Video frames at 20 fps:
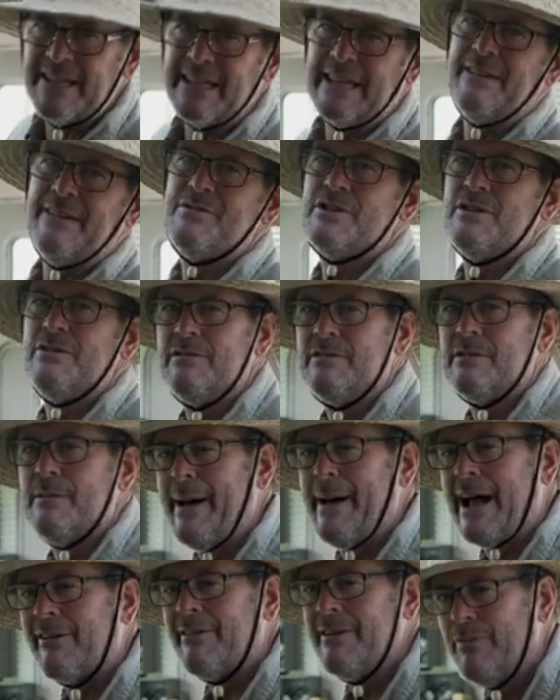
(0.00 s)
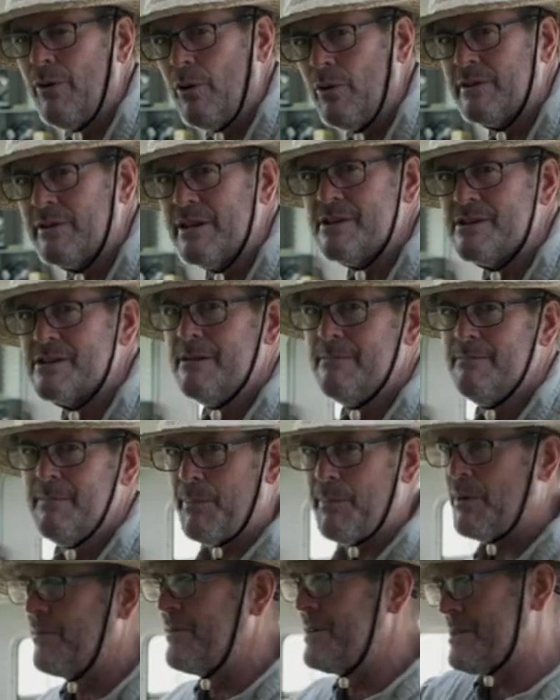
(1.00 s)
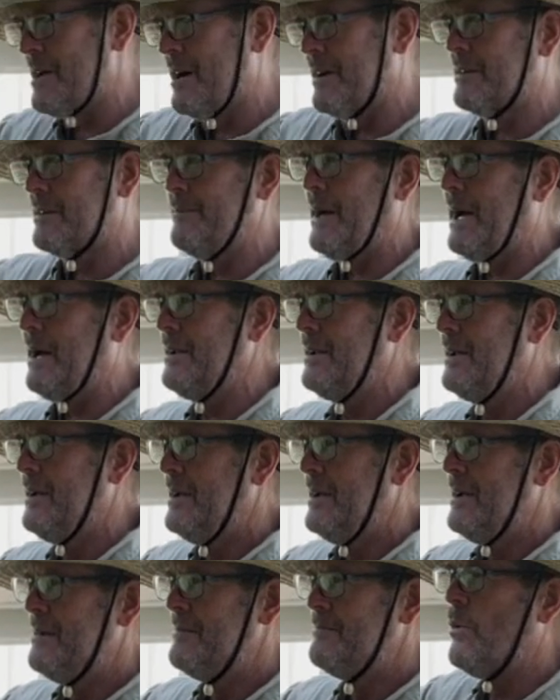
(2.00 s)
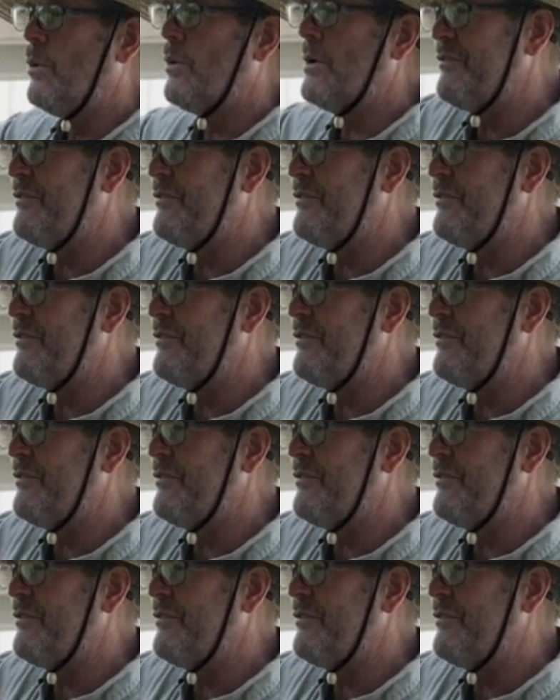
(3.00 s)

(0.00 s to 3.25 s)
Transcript: gives you the battery voltage. Remember, we talked about more